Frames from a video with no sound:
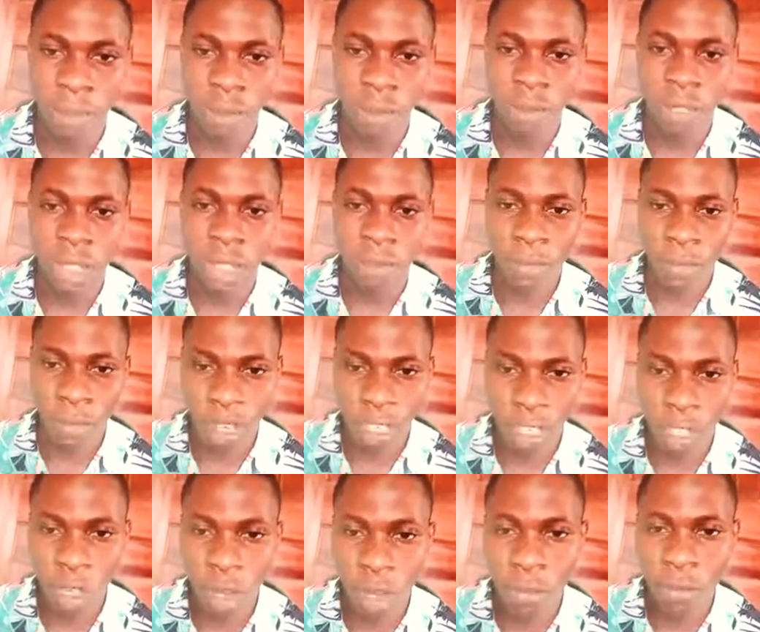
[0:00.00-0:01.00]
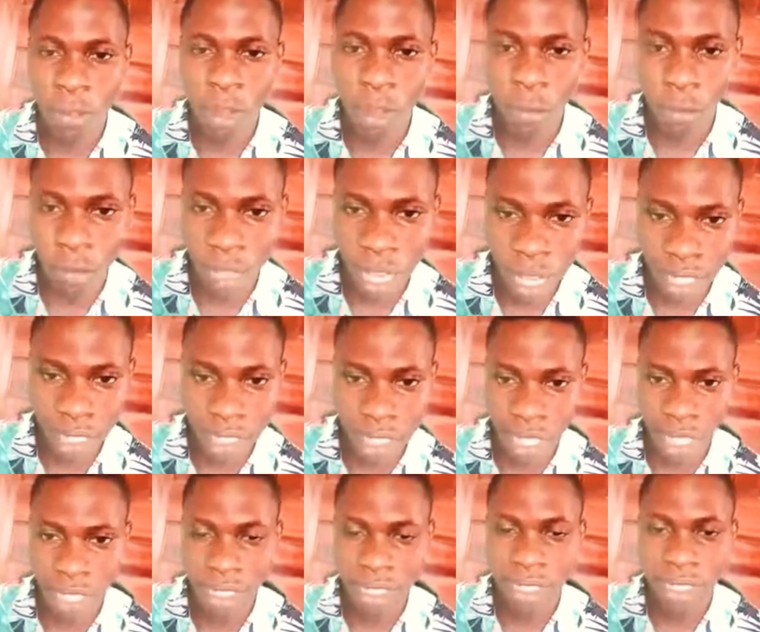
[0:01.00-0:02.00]
the first governor of that
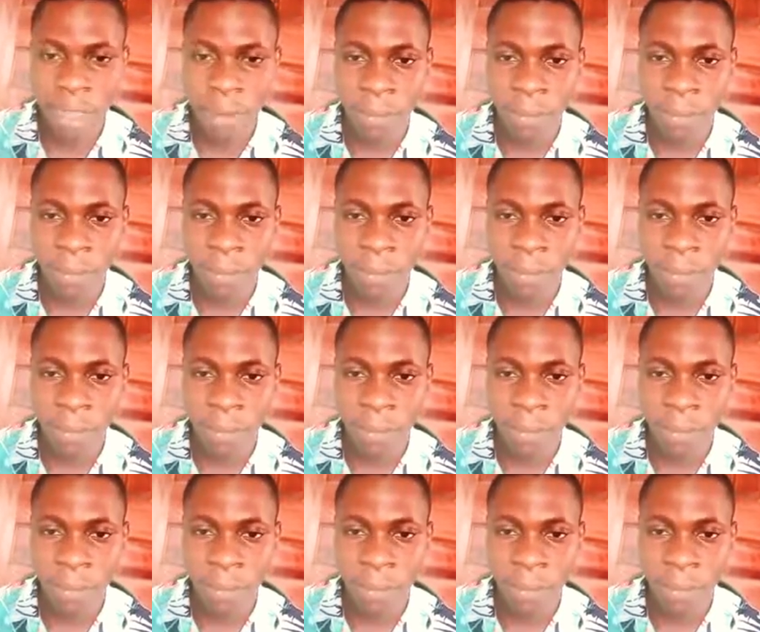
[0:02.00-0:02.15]
state